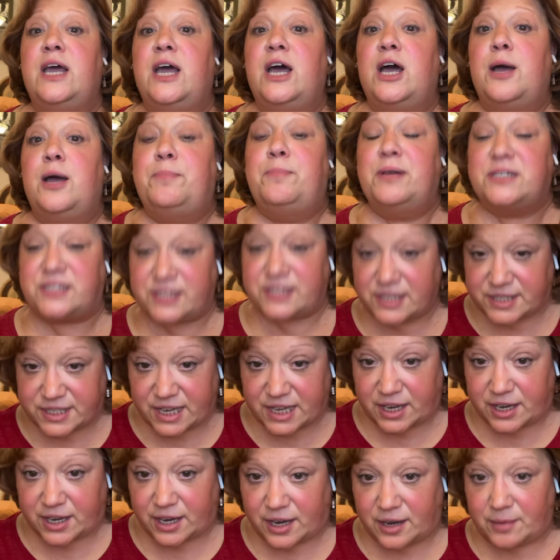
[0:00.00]
business
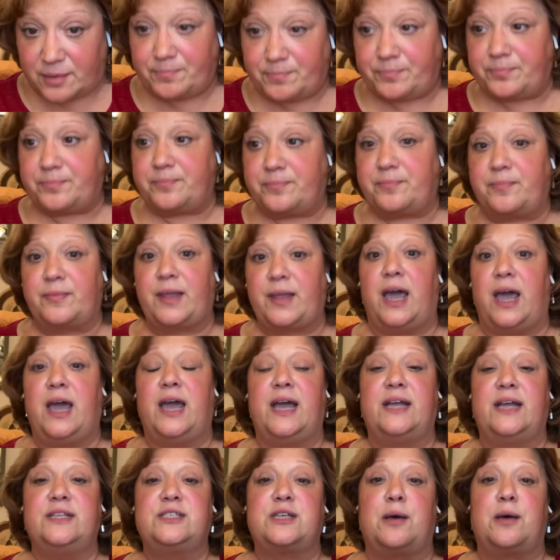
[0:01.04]
income
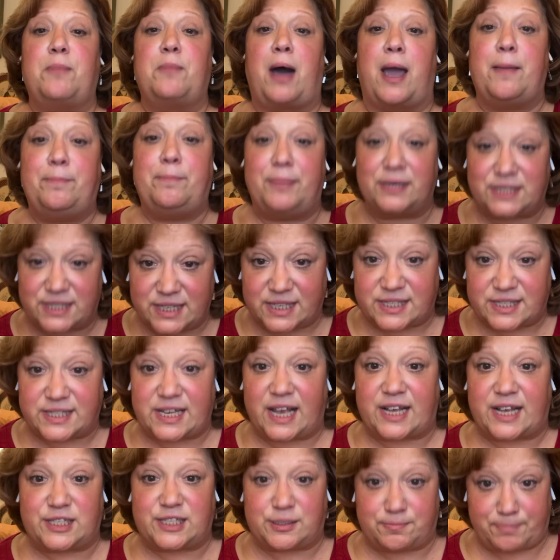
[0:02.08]
and my business
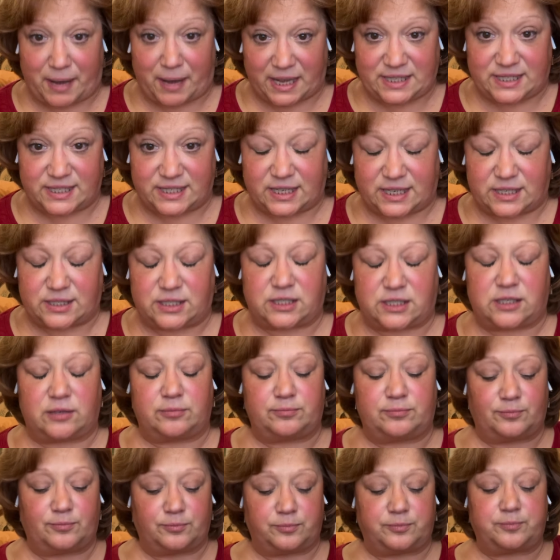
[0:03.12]
expenses.
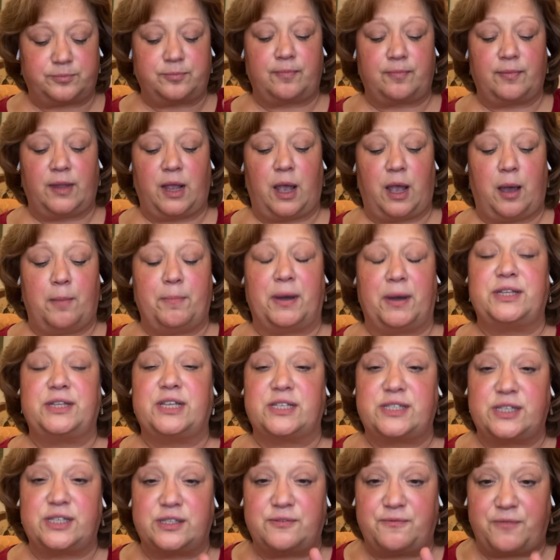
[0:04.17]
But
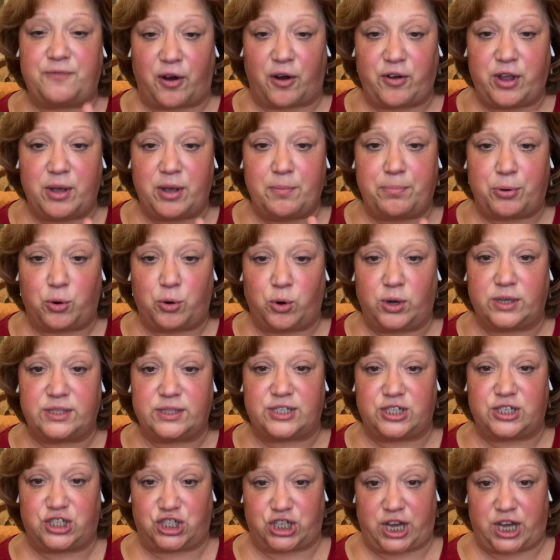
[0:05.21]
this is very important to
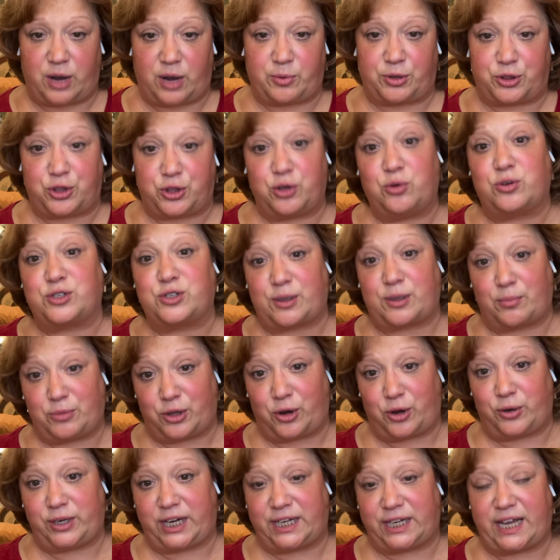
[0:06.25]
share with you because I'm
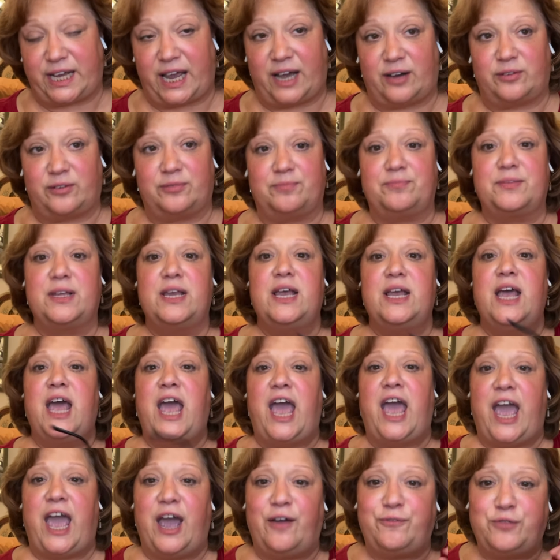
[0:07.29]
learning now.
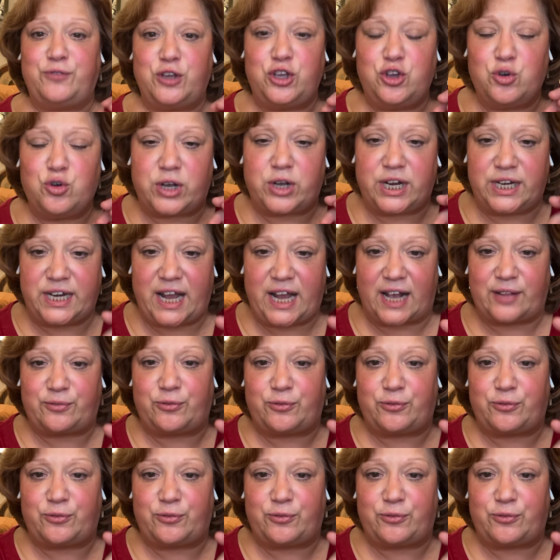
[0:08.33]
After you connect